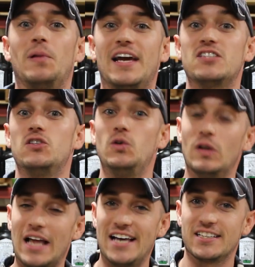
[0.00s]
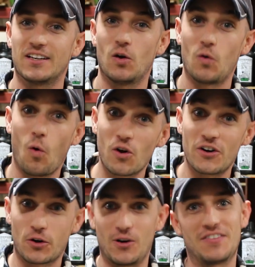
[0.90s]
the plant's utilizing in
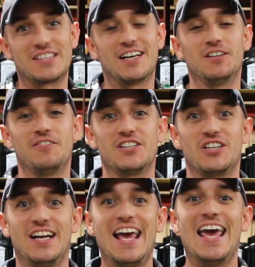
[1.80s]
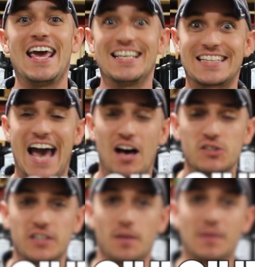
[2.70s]
order to create the cell division is calcium.